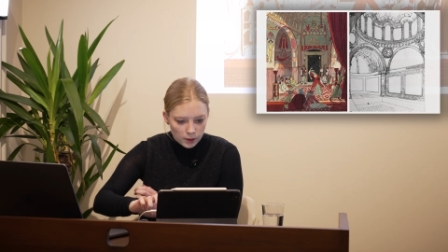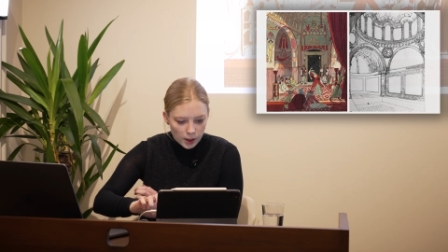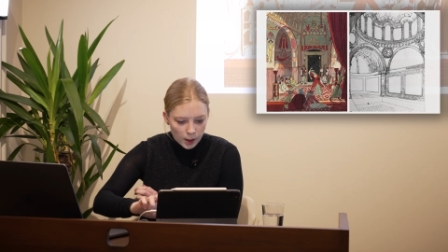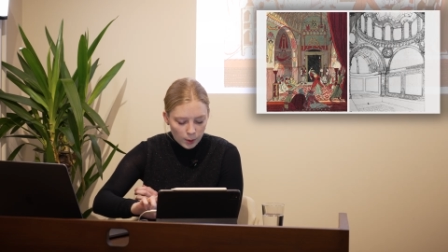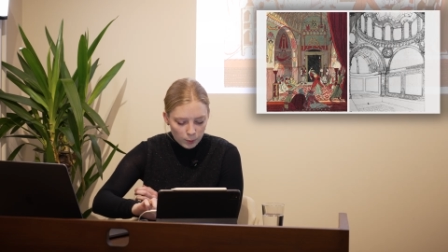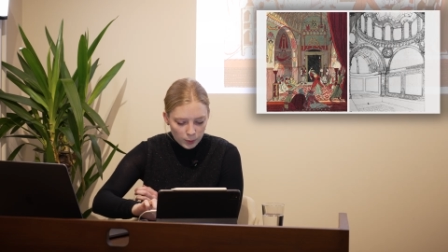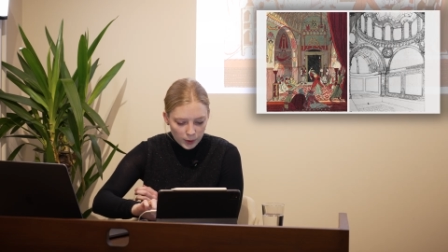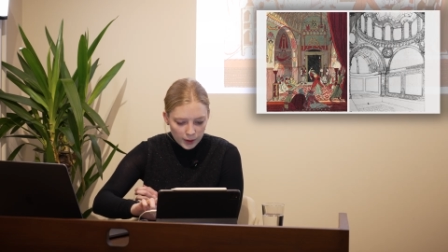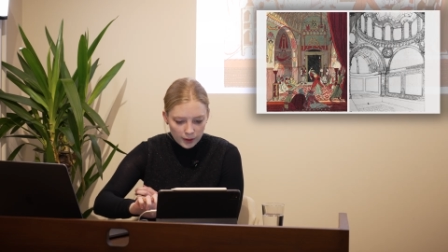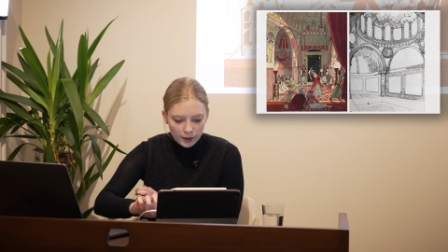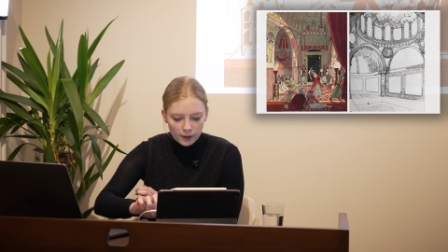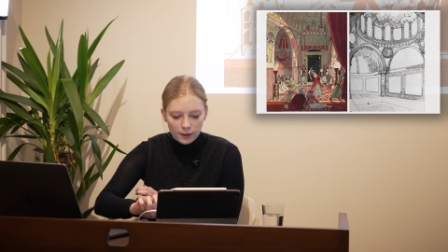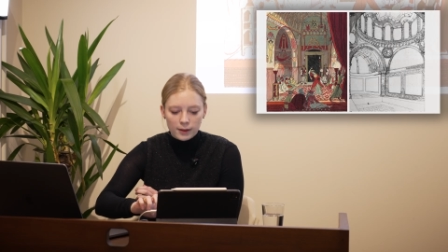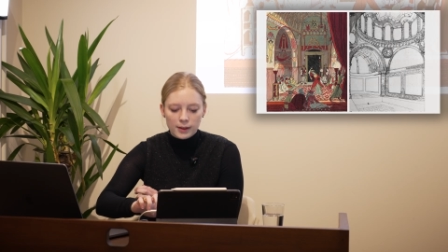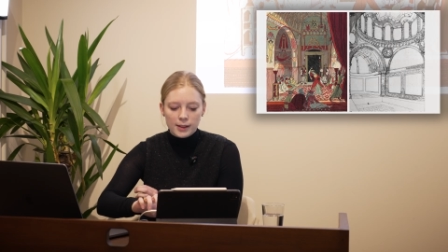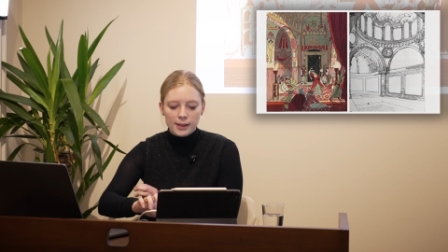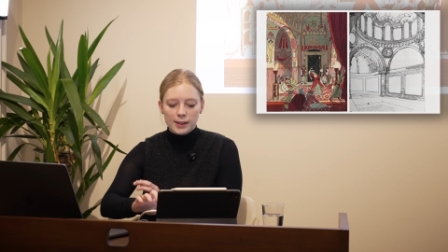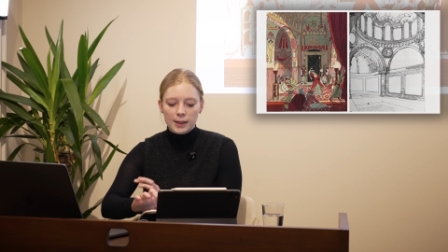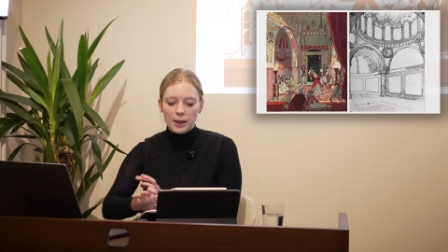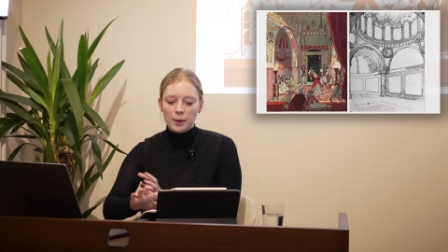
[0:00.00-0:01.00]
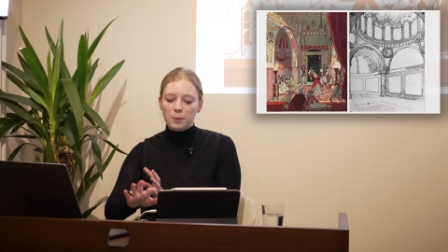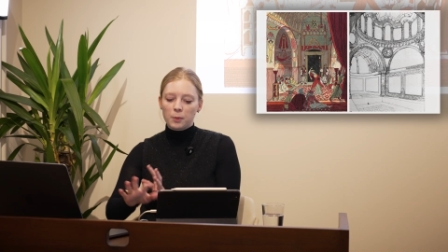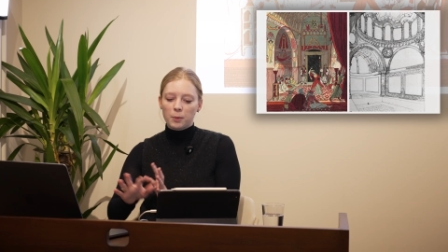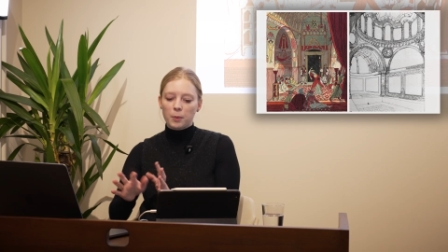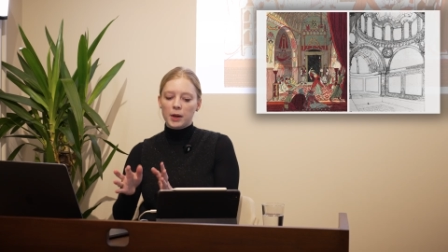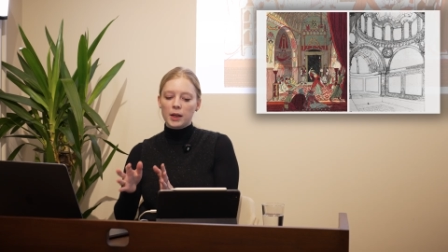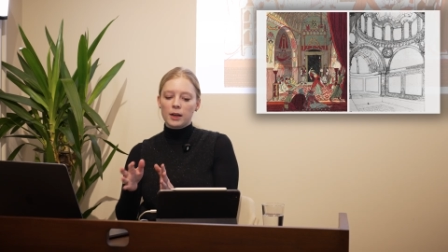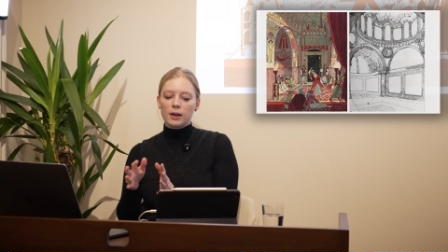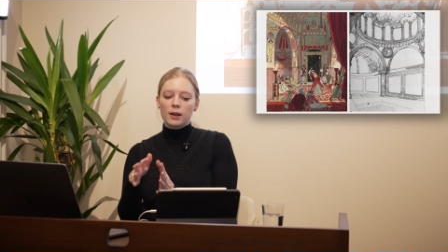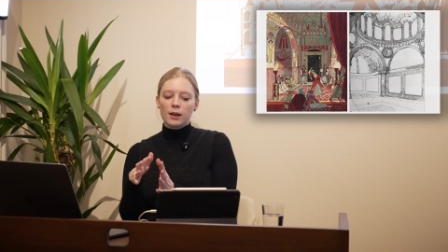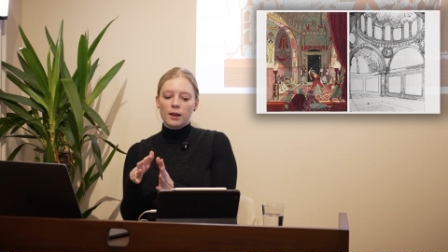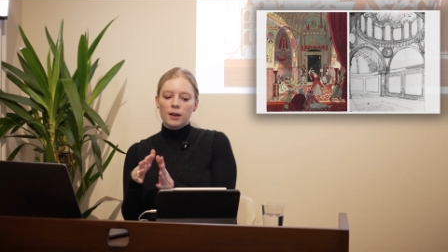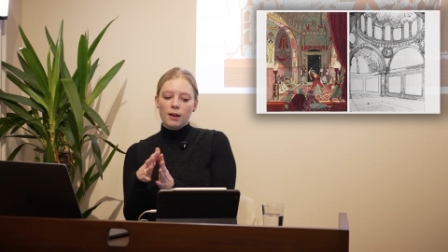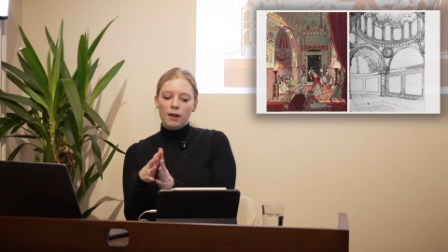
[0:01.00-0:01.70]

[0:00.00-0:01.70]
I'm blanking on his name, but